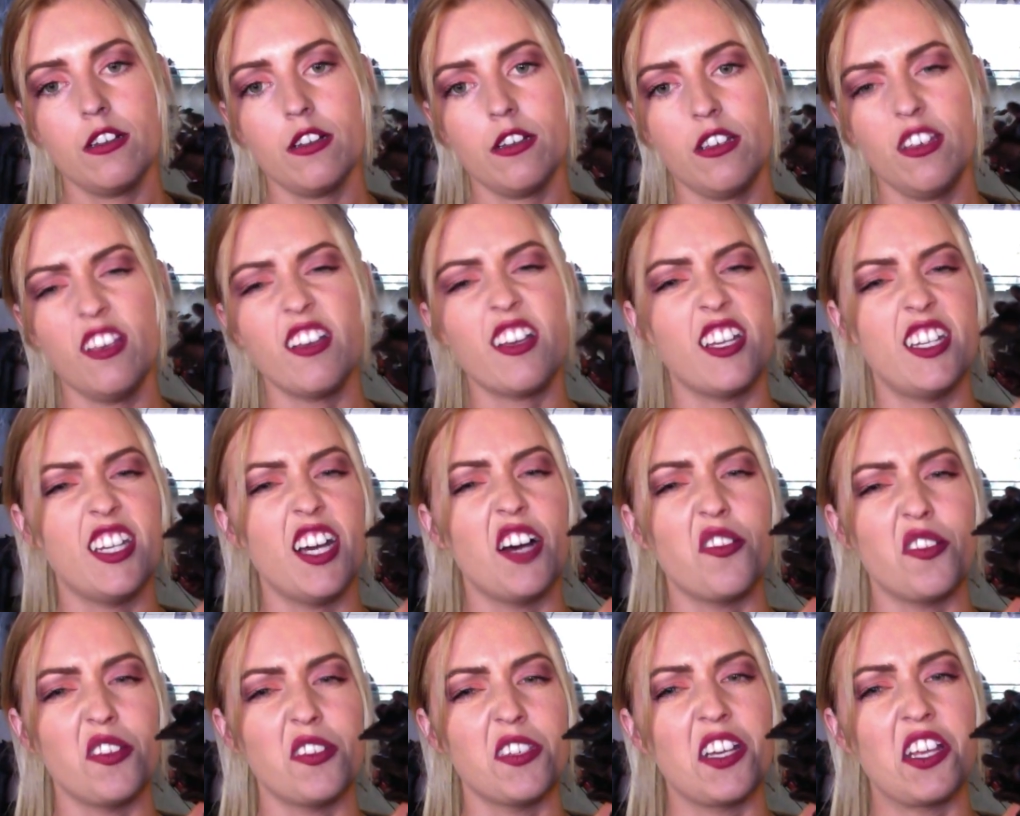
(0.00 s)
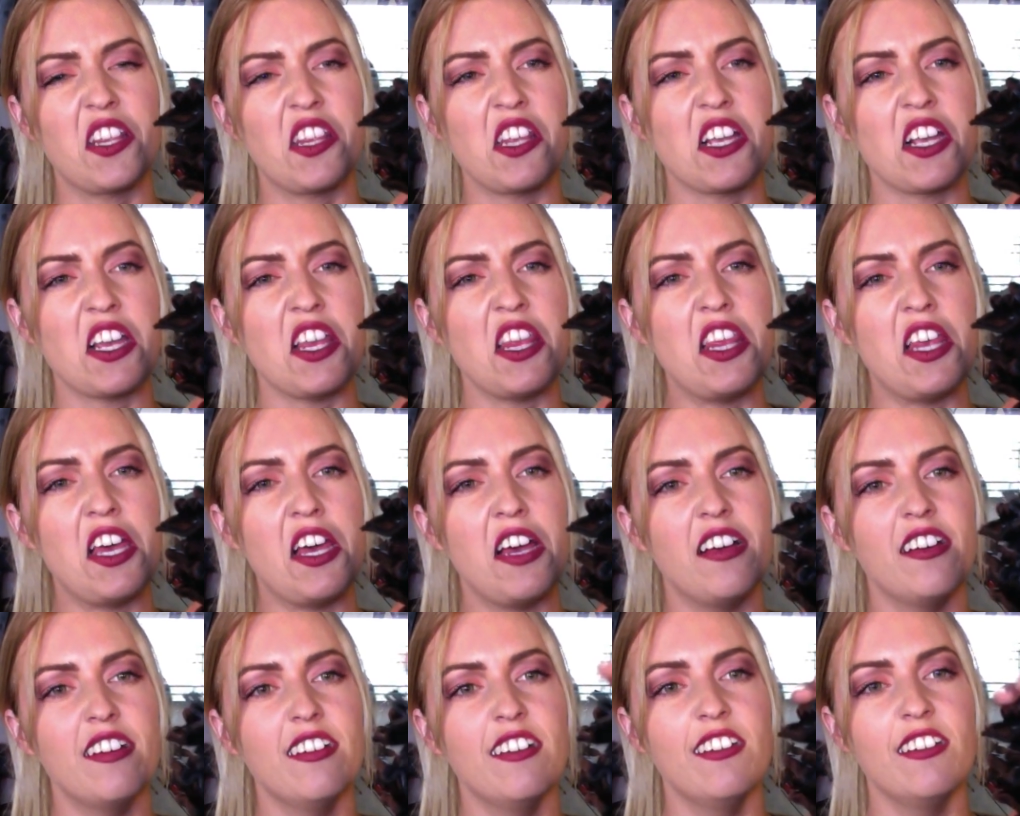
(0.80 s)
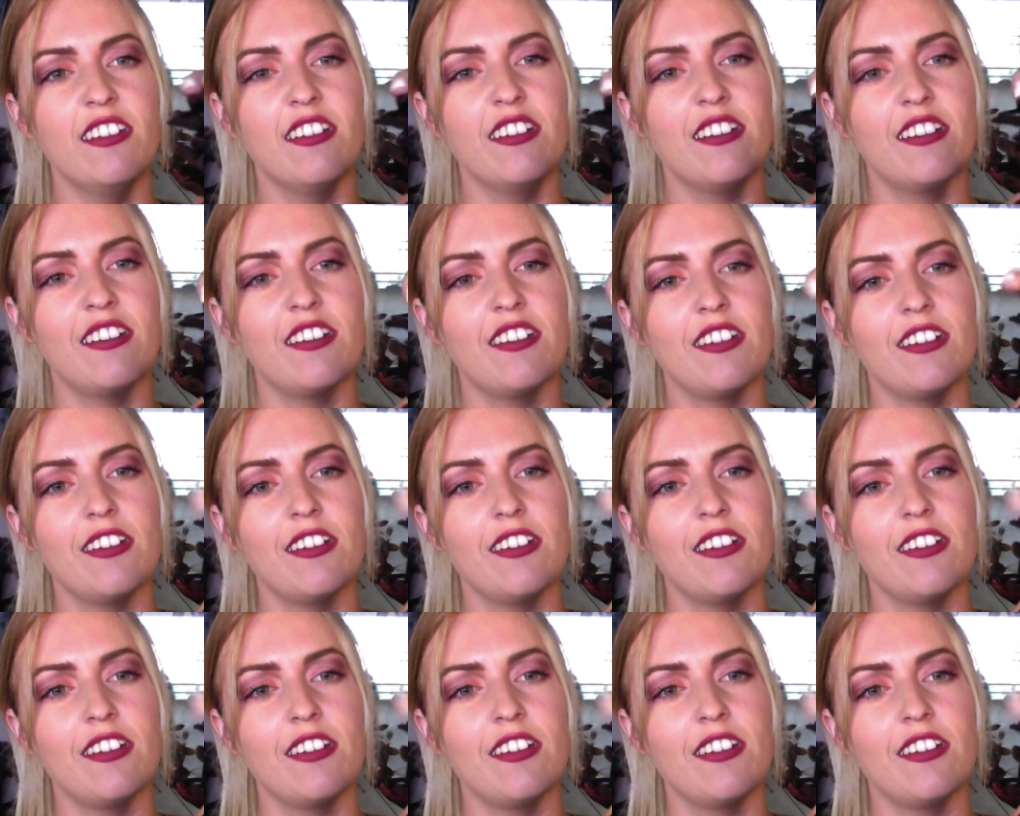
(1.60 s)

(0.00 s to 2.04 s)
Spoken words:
you can tell there's nothing in there, and